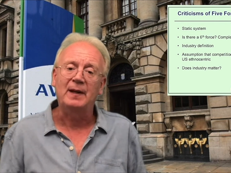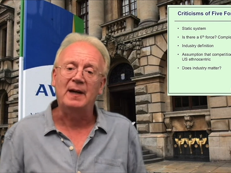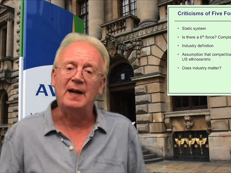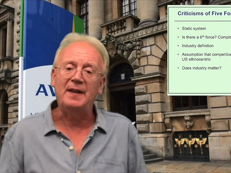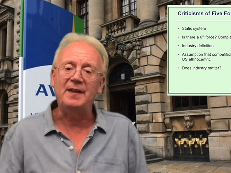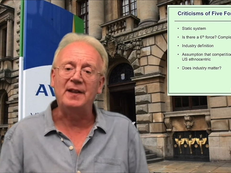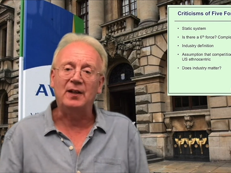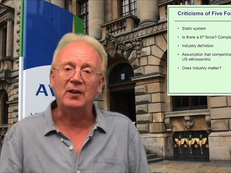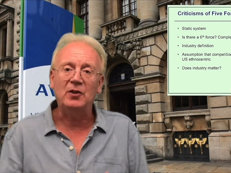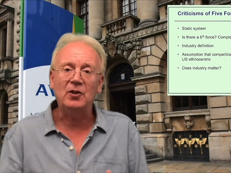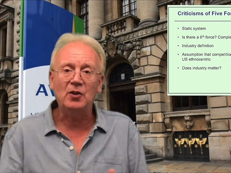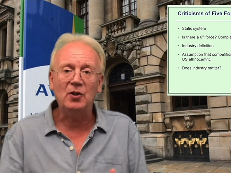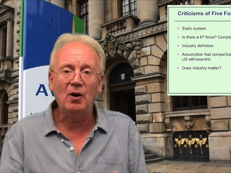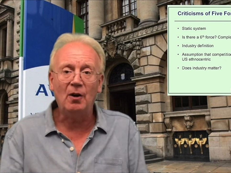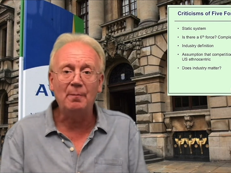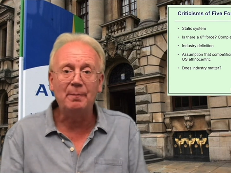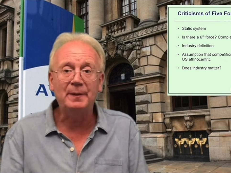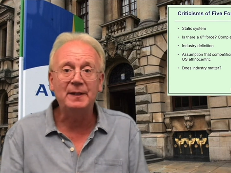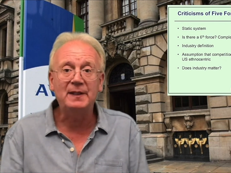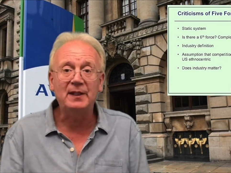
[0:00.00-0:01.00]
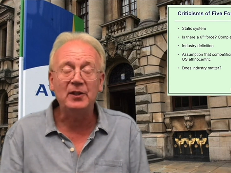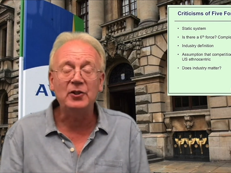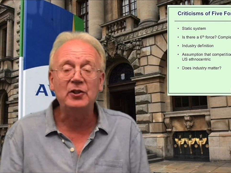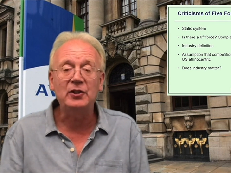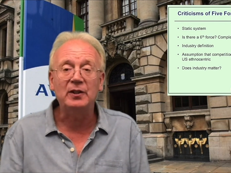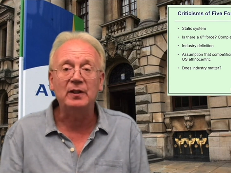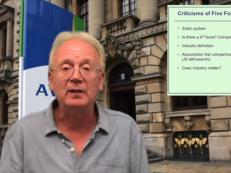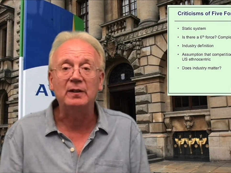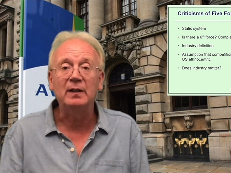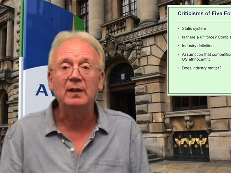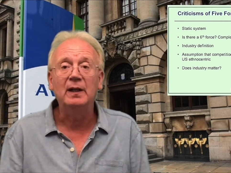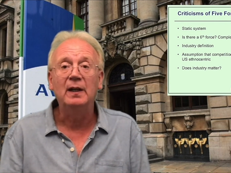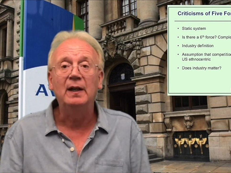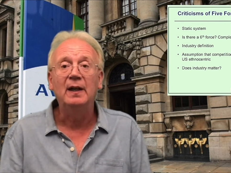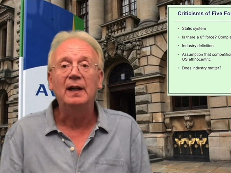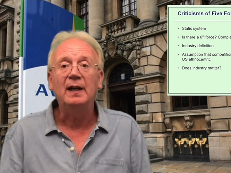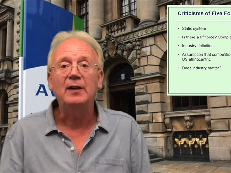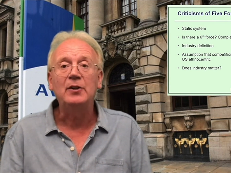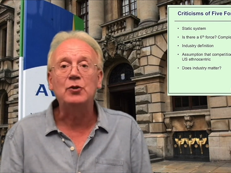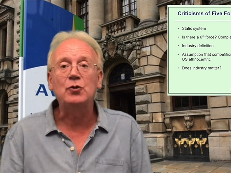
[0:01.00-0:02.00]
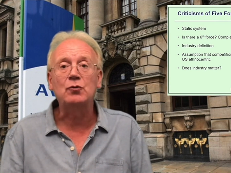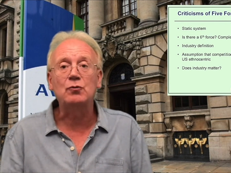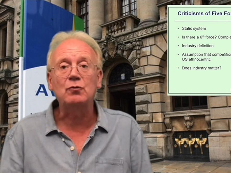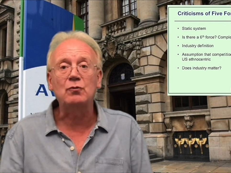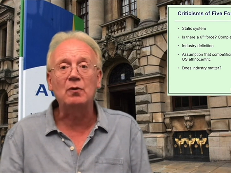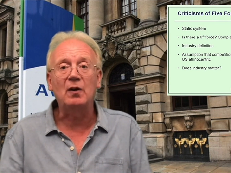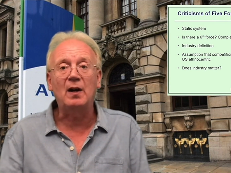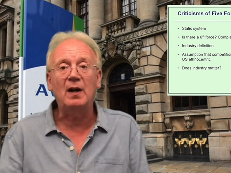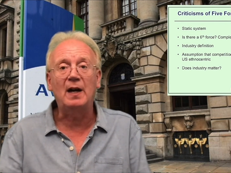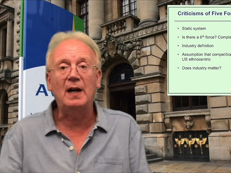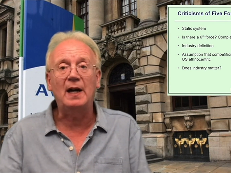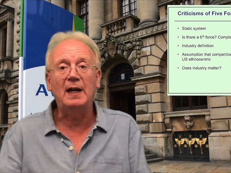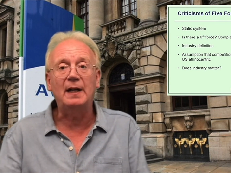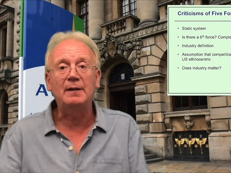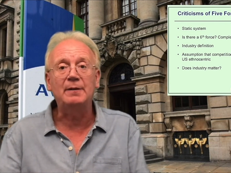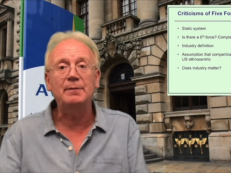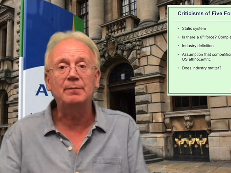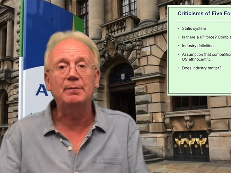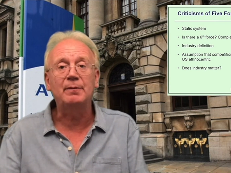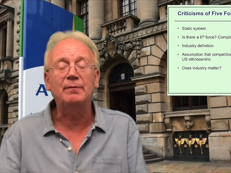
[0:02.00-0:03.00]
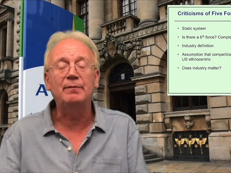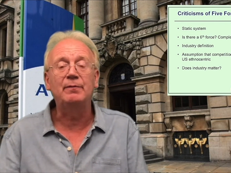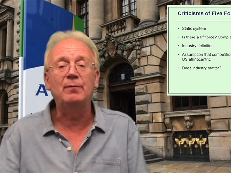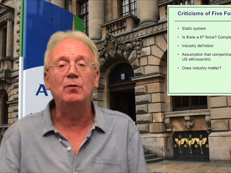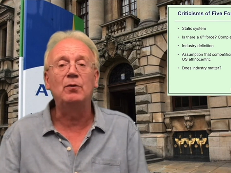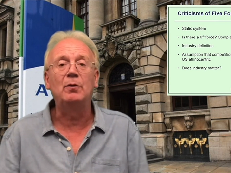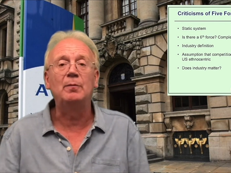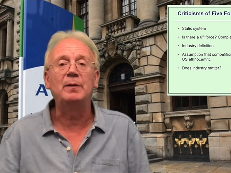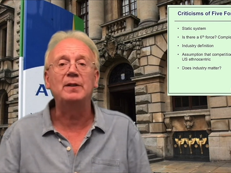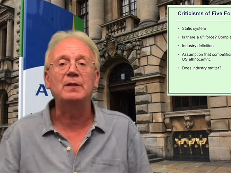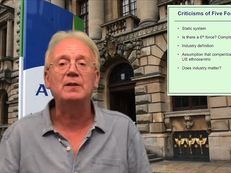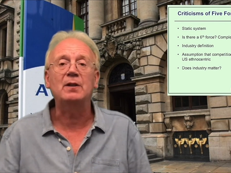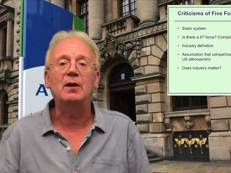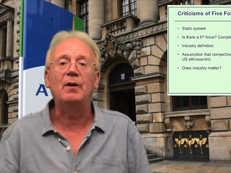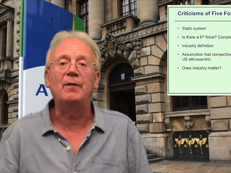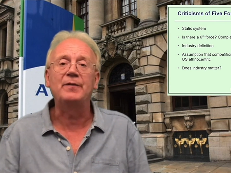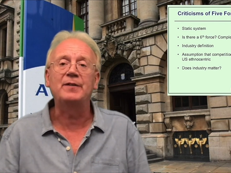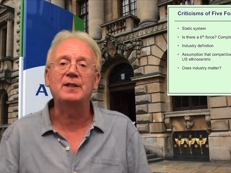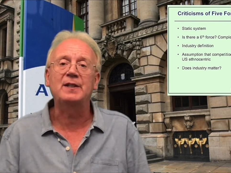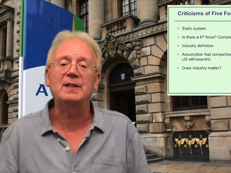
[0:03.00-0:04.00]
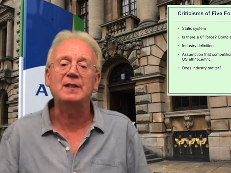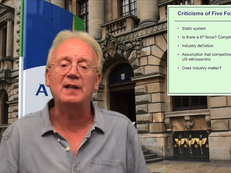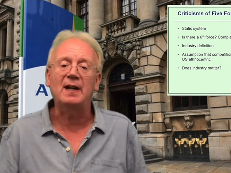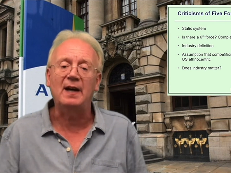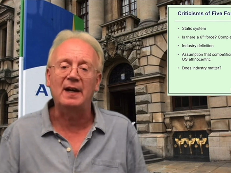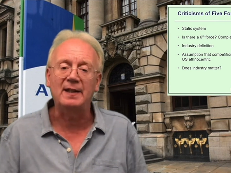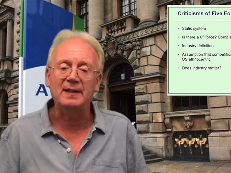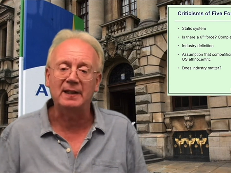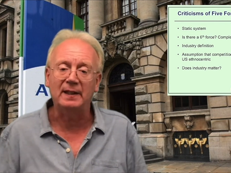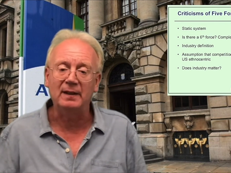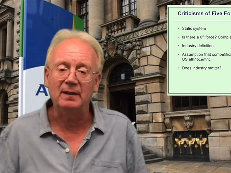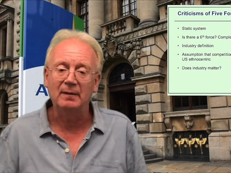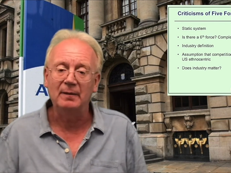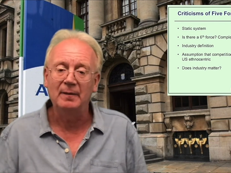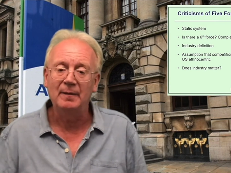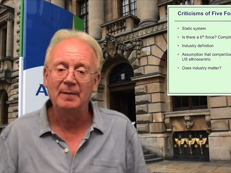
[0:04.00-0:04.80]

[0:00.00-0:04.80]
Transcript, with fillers: and that competition drives performance of society.